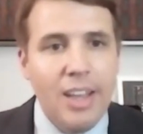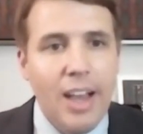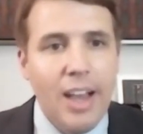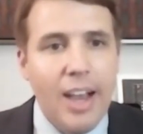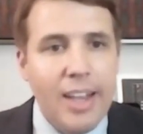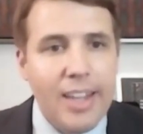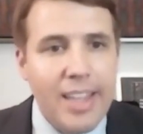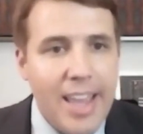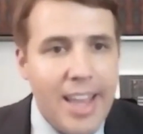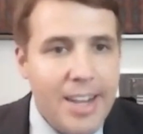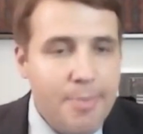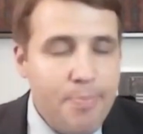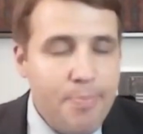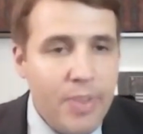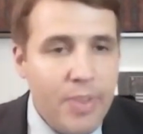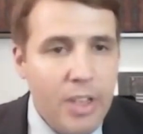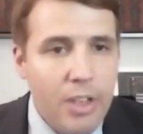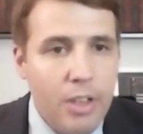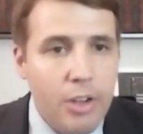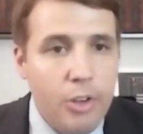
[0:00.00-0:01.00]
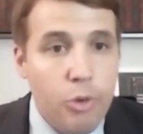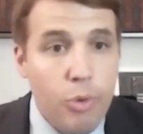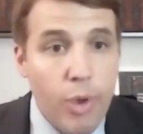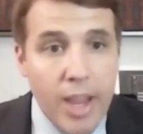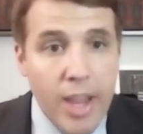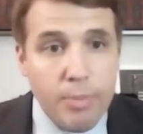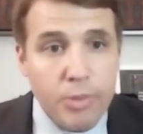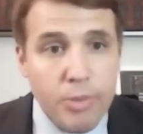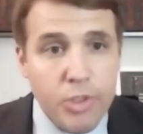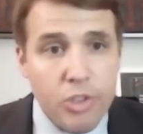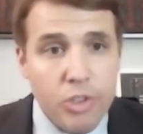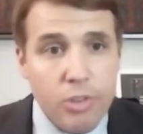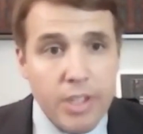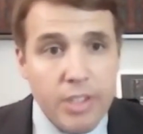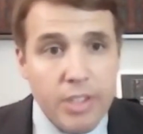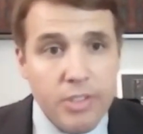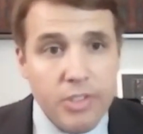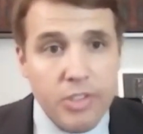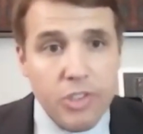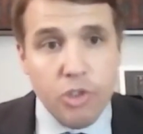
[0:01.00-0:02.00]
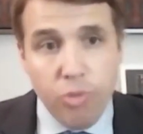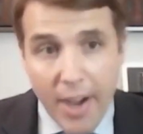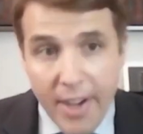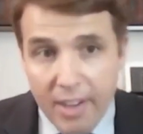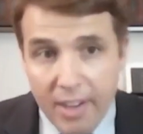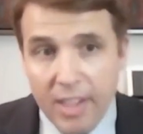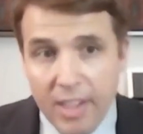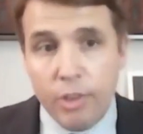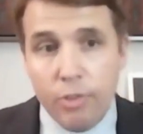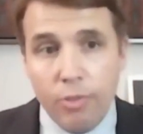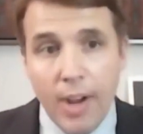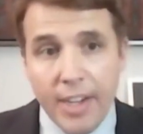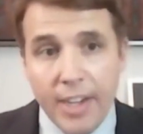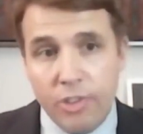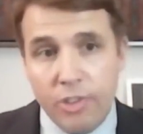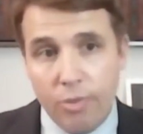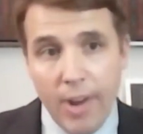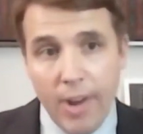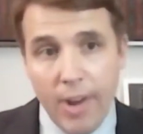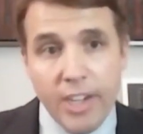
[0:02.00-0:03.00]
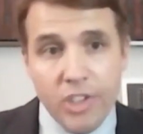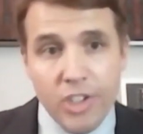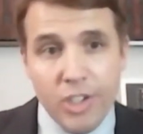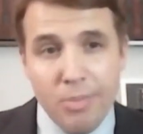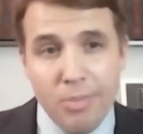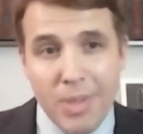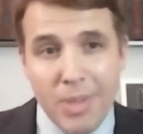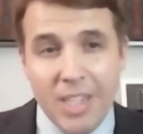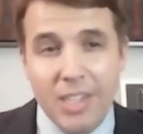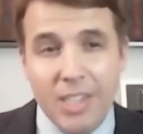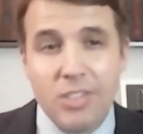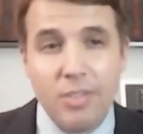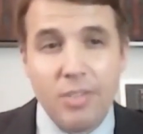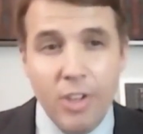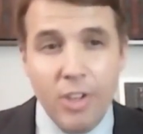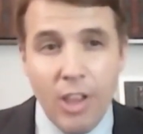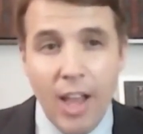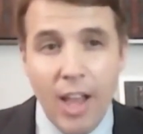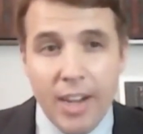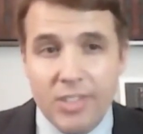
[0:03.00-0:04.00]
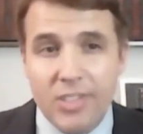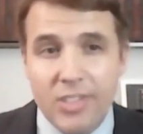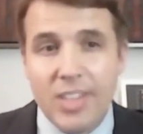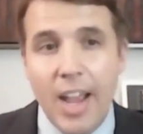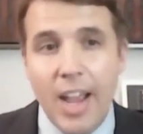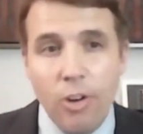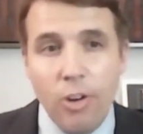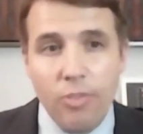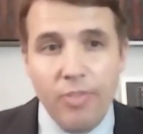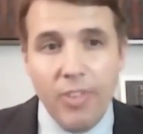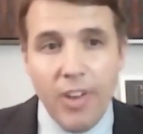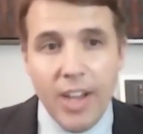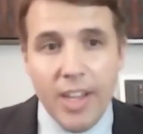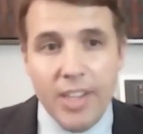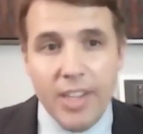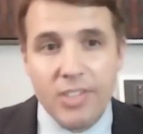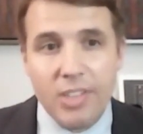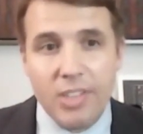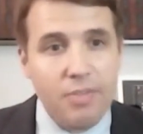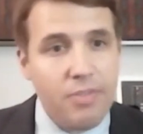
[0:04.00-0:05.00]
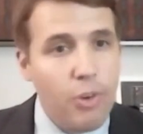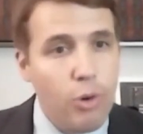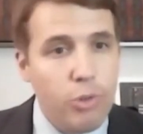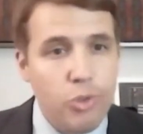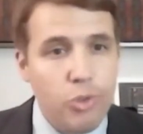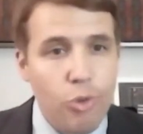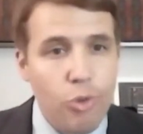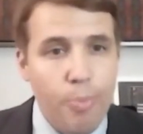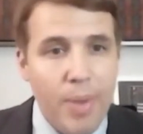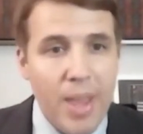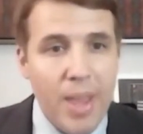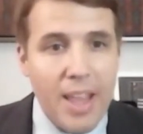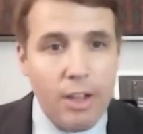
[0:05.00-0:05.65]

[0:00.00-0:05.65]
Again, New Hampshire is trending in the right direction because of a lot of sacrifice and folks who are paying